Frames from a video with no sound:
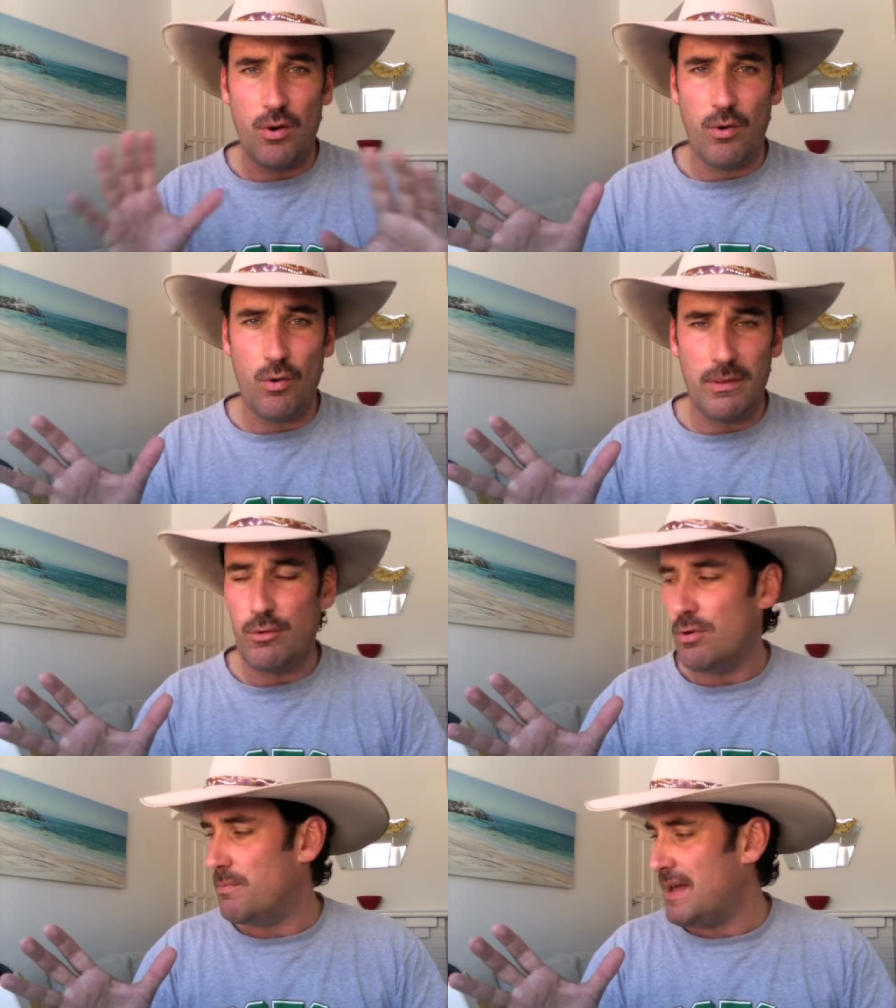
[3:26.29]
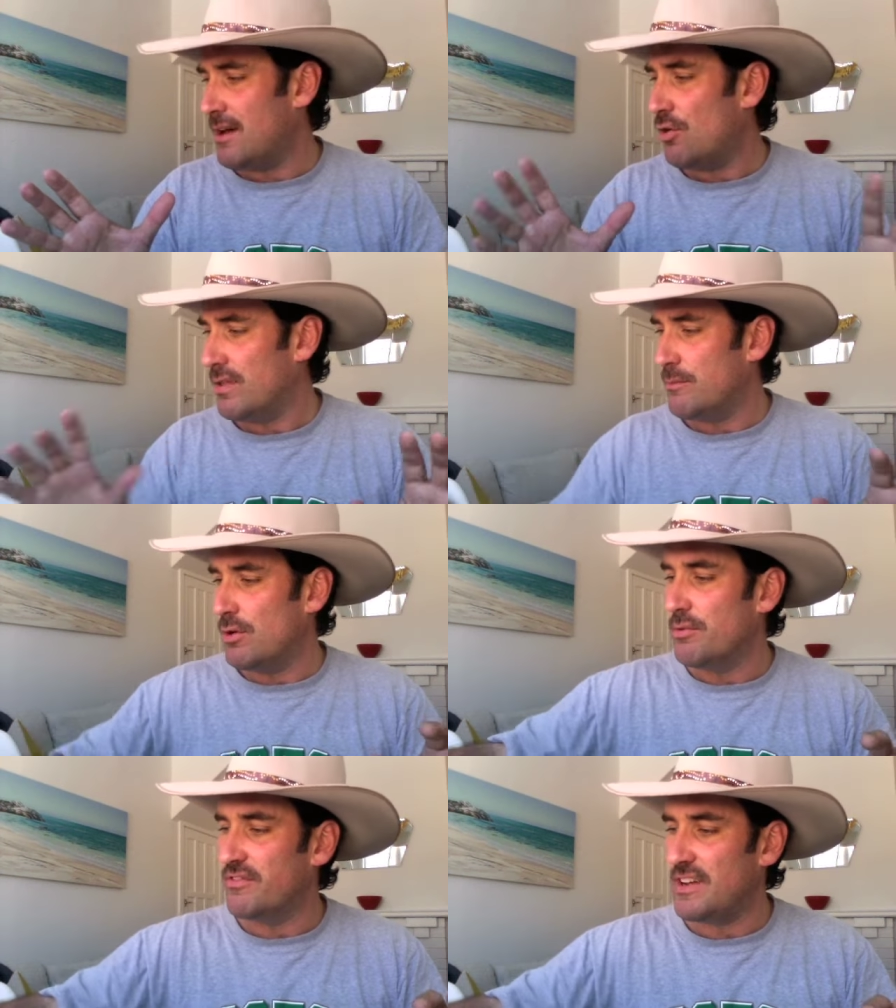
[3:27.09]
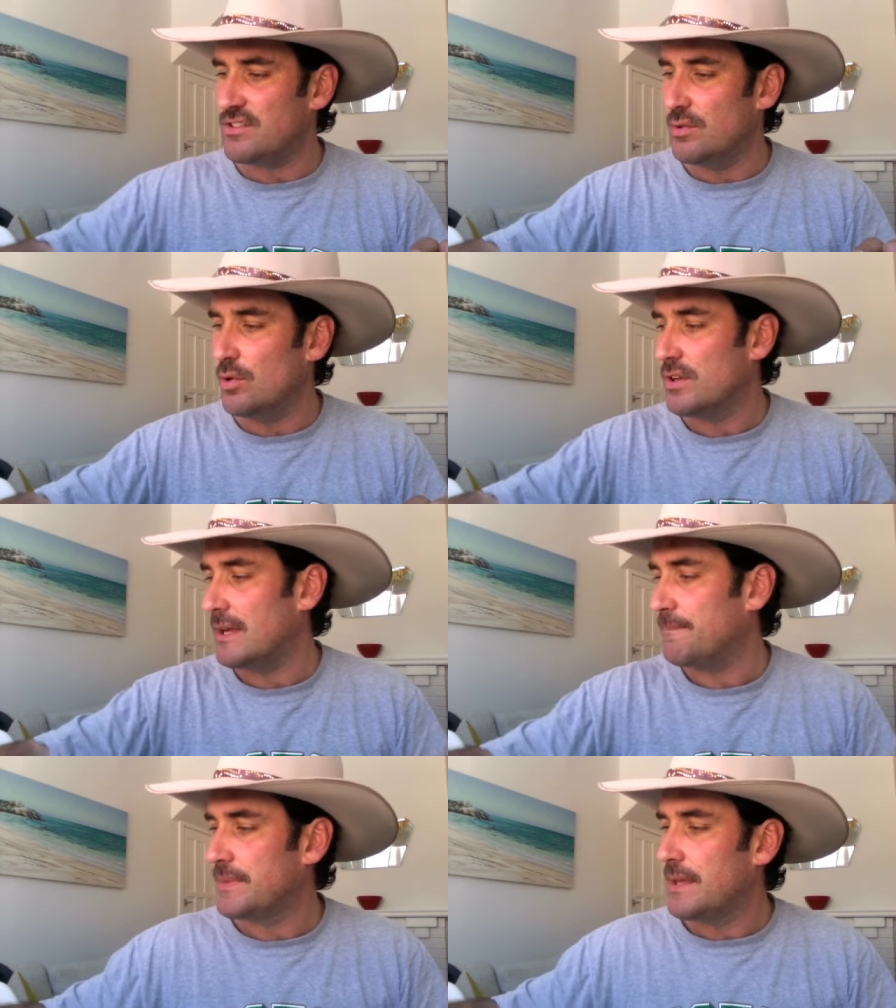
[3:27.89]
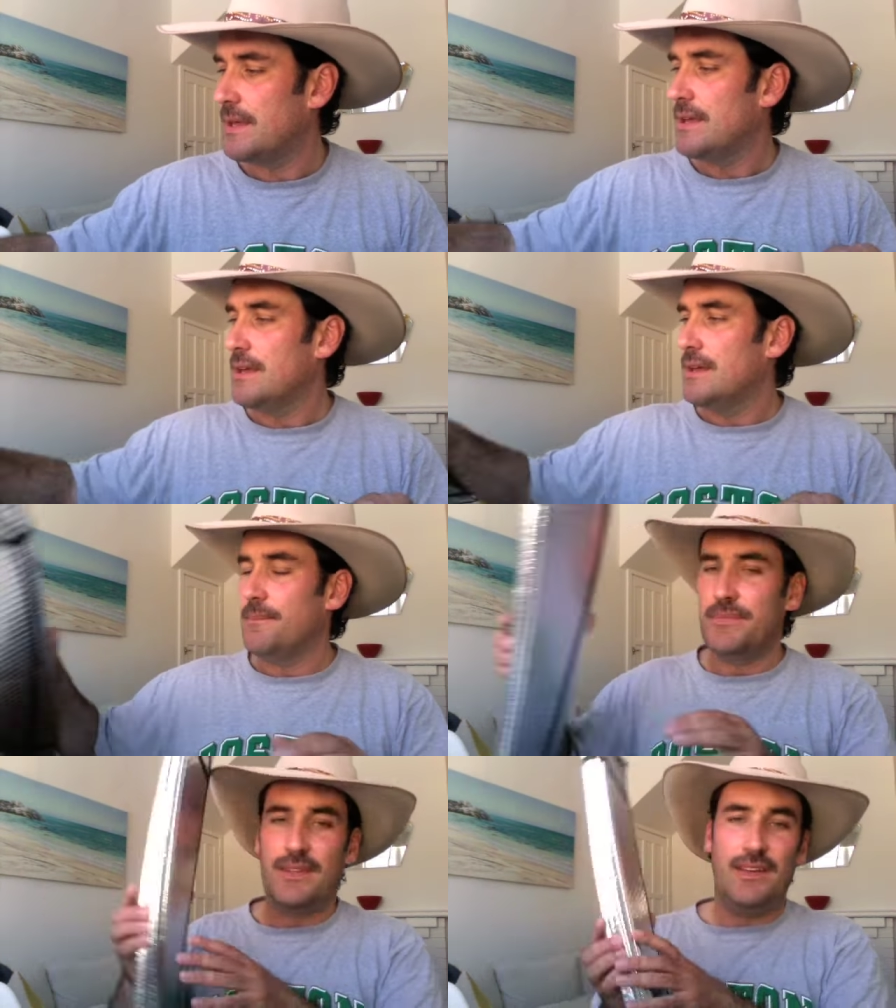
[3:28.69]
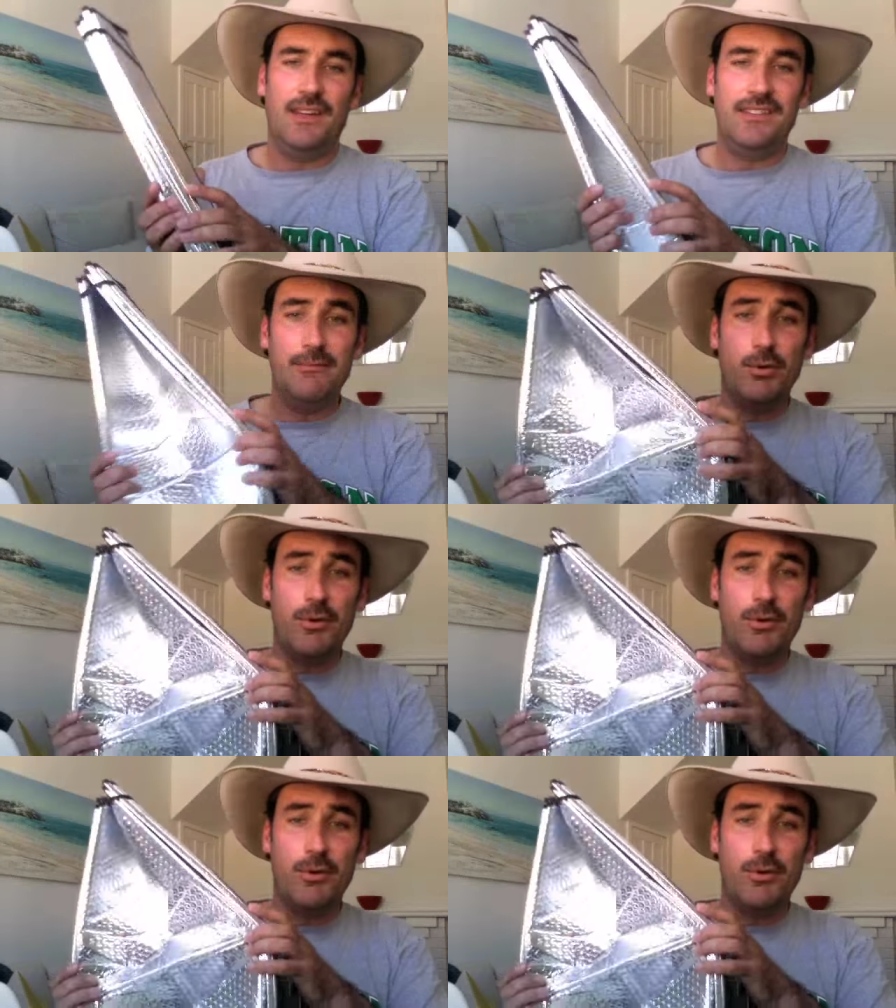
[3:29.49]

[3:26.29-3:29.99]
all the more better, all the more professional looking. A simple